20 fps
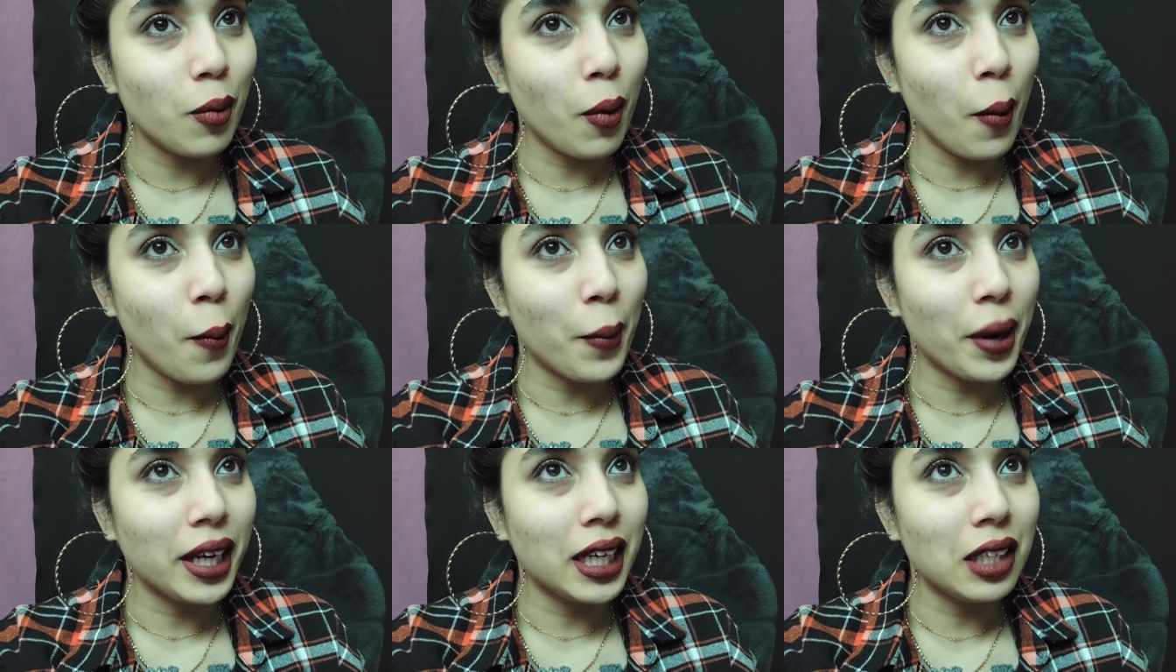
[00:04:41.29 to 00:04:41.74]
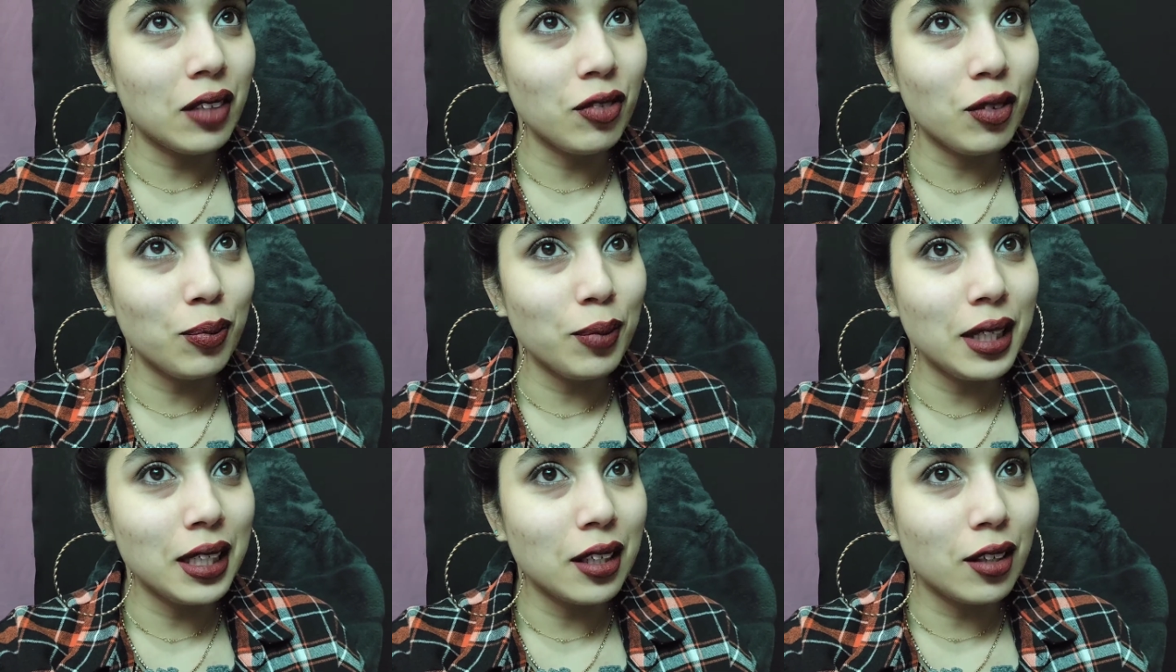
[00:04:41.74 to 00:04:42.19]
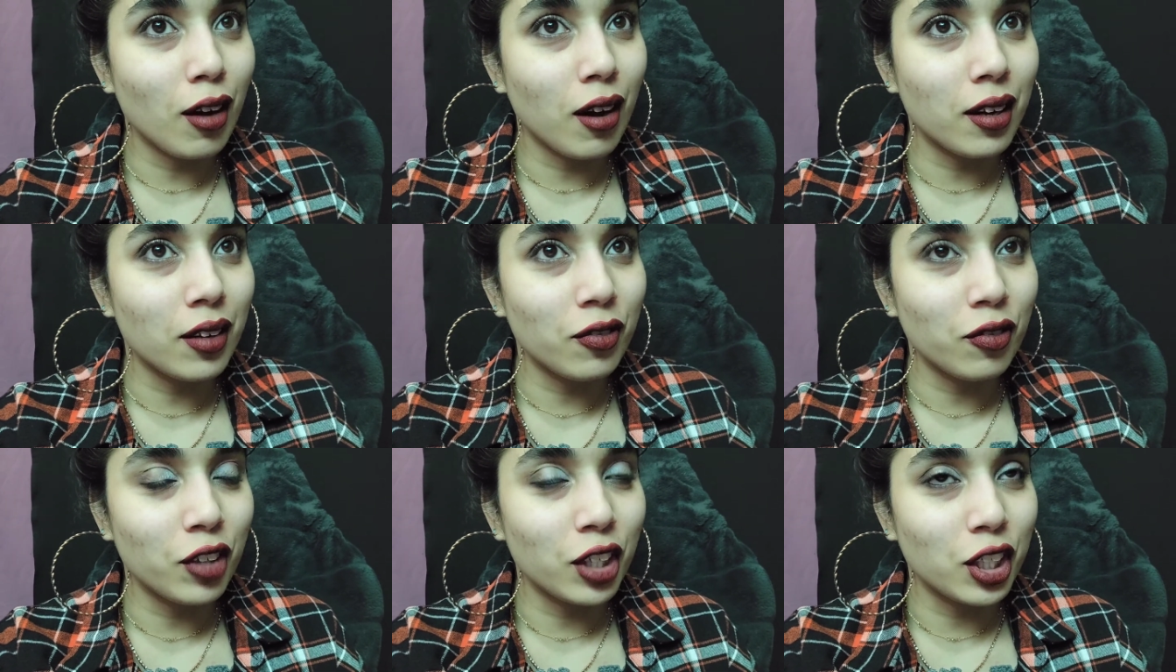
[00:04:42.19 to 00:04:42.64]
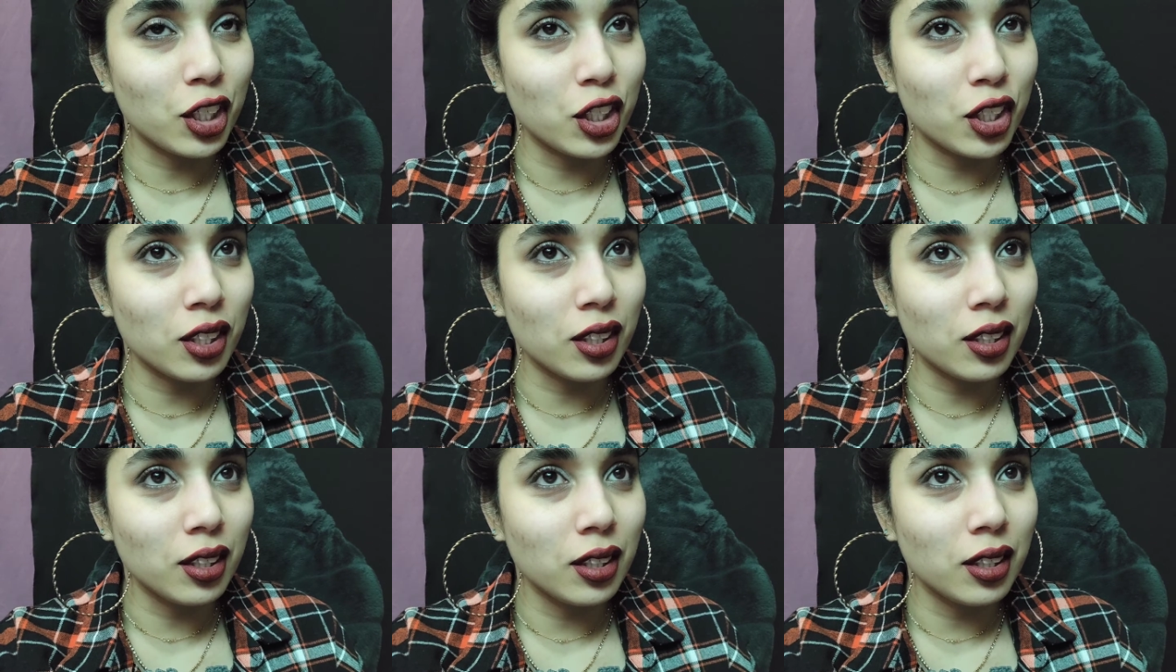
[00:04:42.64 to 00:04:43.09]
Might even be a
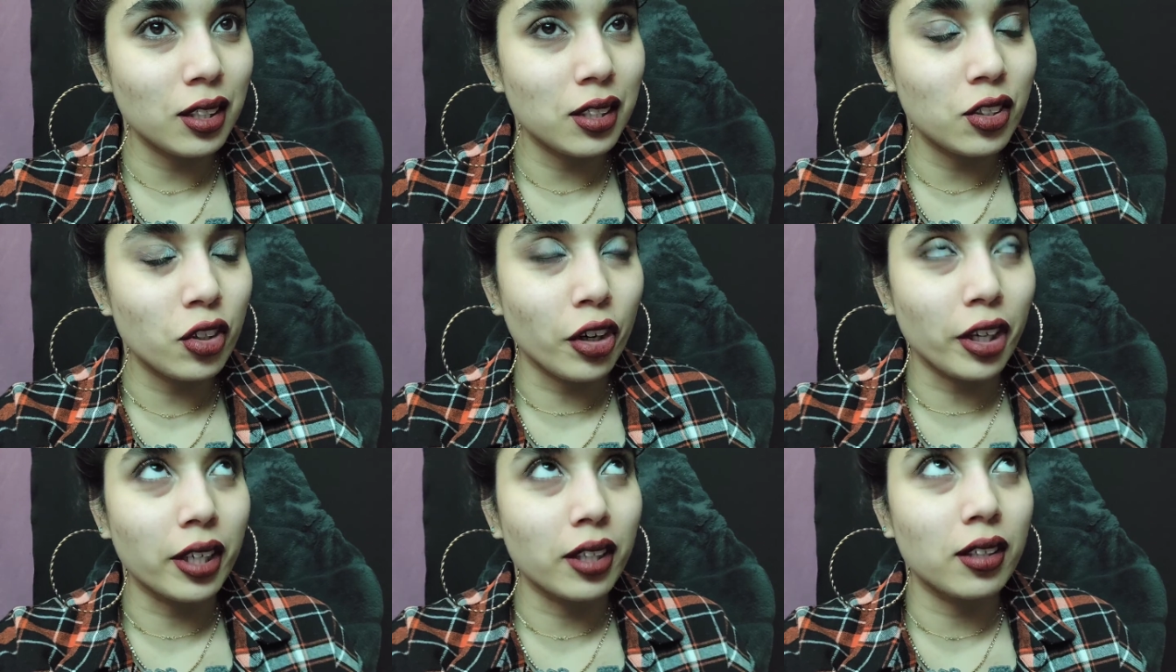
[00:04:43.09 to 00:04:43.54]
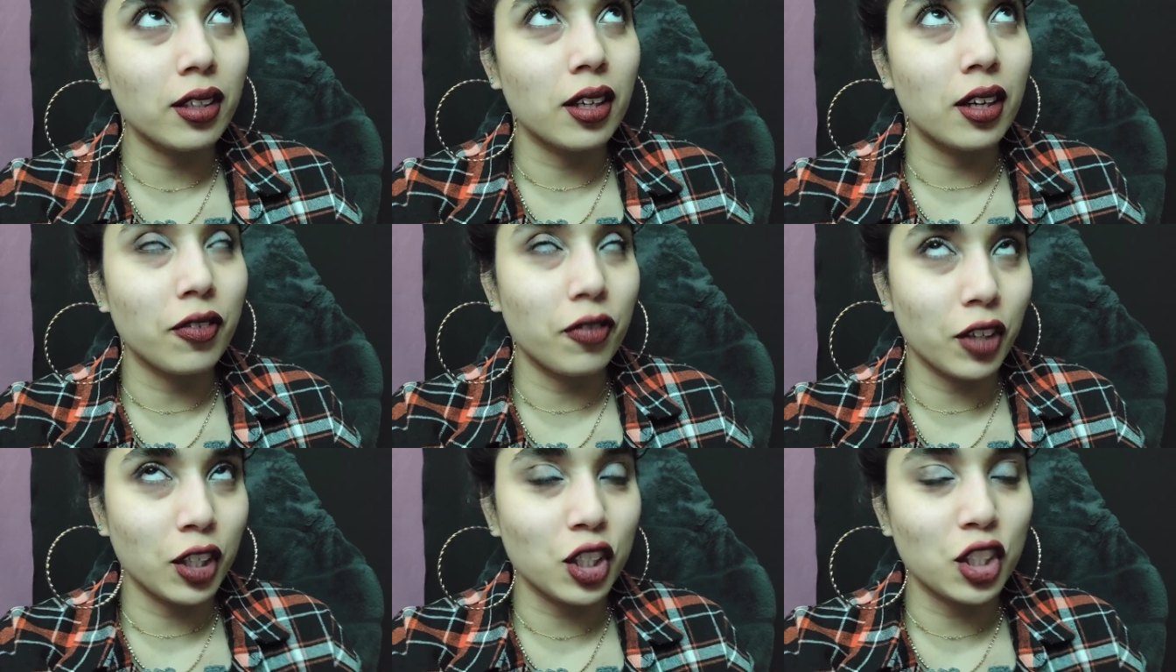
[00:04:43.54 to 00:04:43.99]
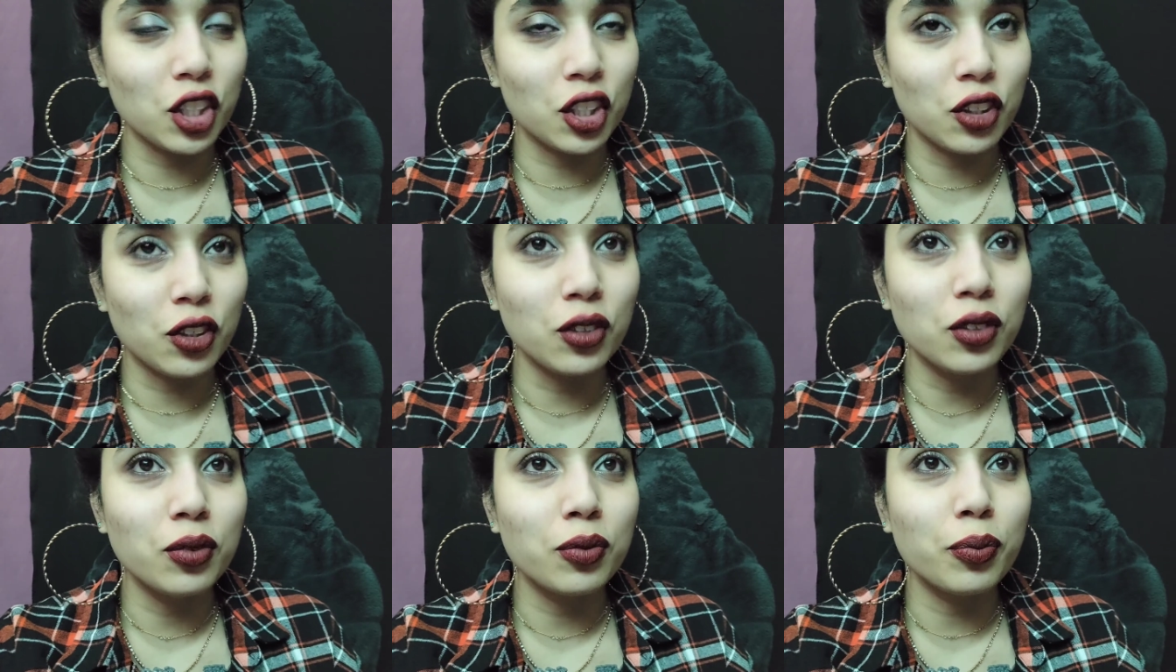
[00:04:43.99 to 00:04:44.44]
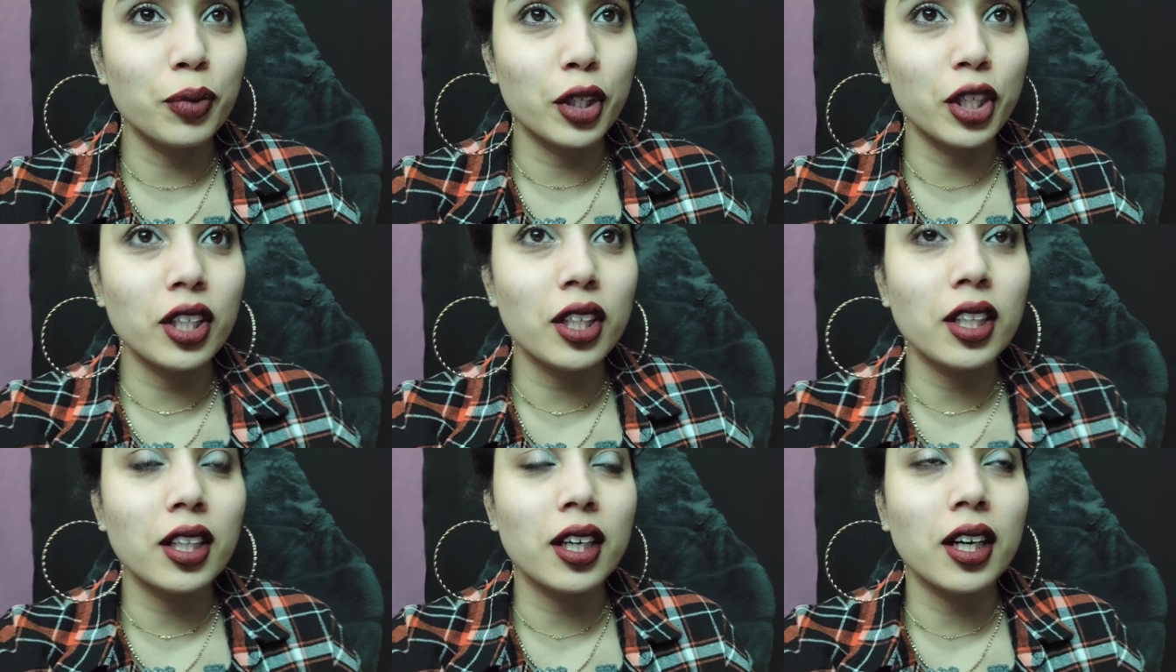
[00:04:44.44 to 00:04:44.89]
nonfiction, sorry, a fictional
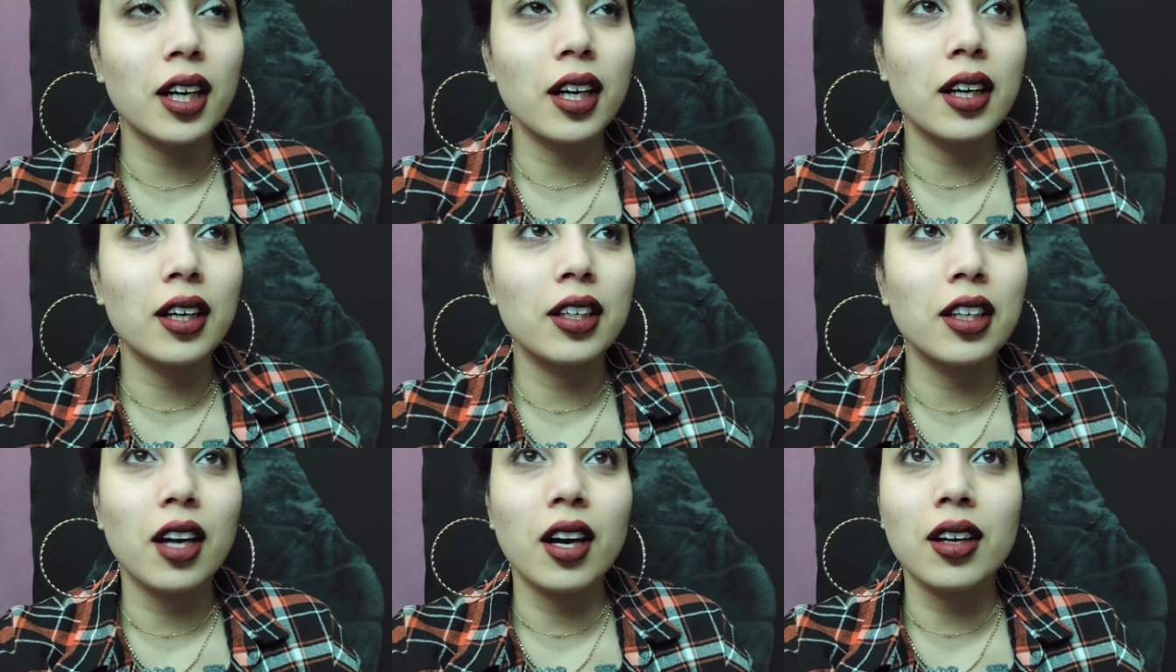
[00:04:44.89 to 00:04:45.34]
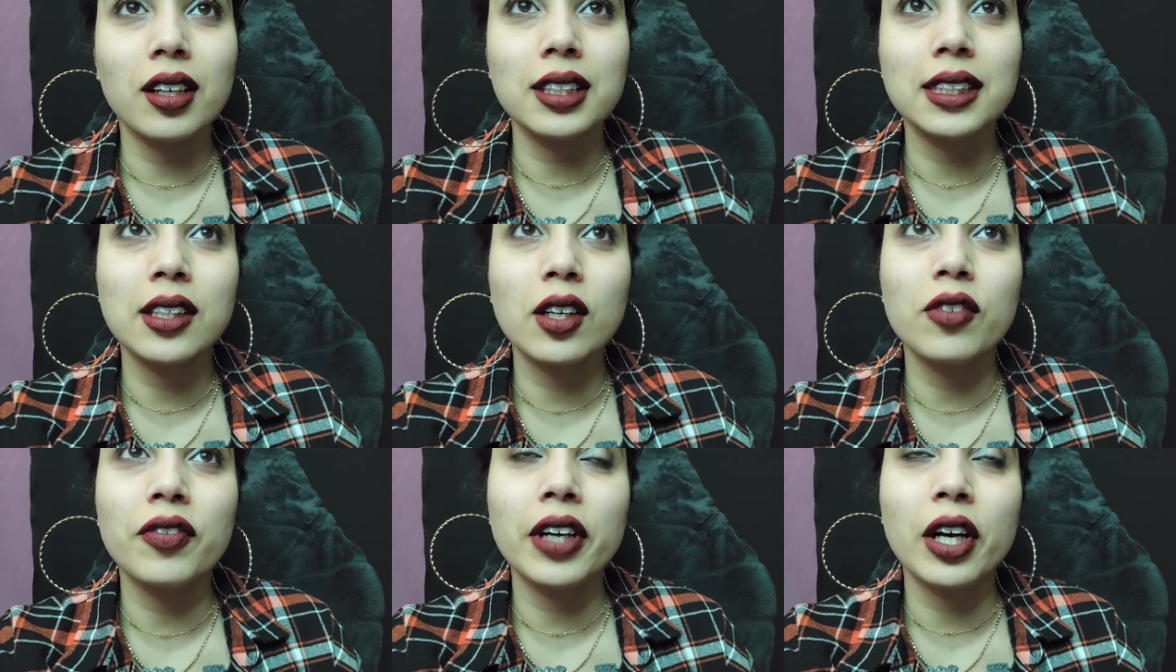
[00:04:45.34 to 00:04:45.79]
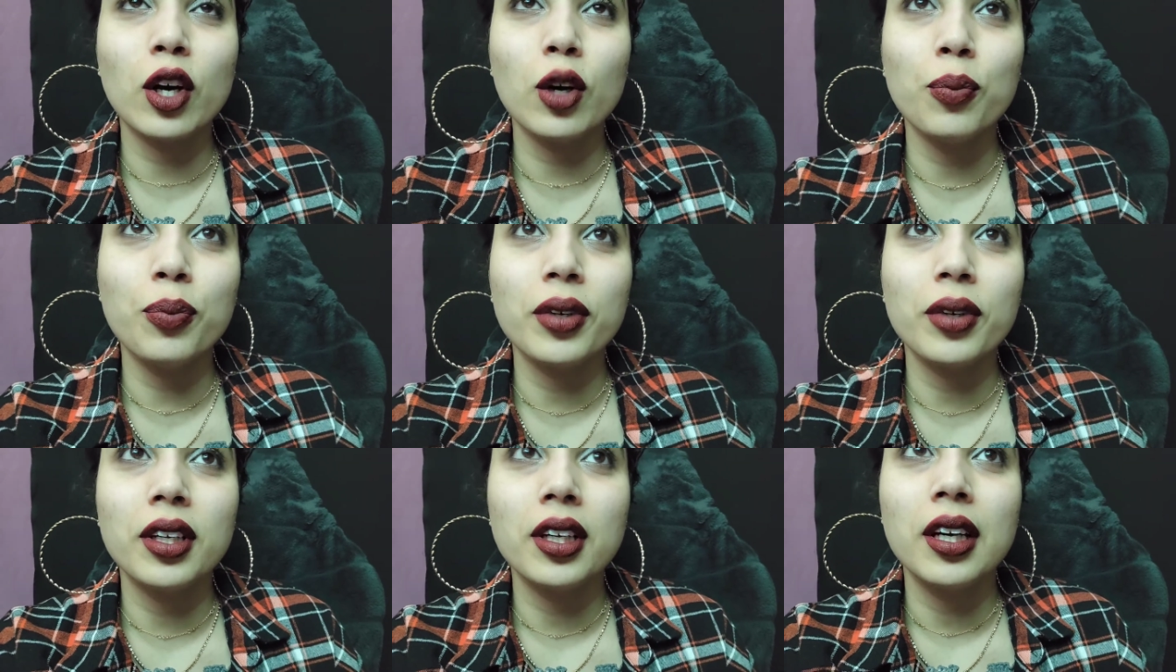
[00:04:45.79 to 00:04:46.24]
book, uh, not a self help,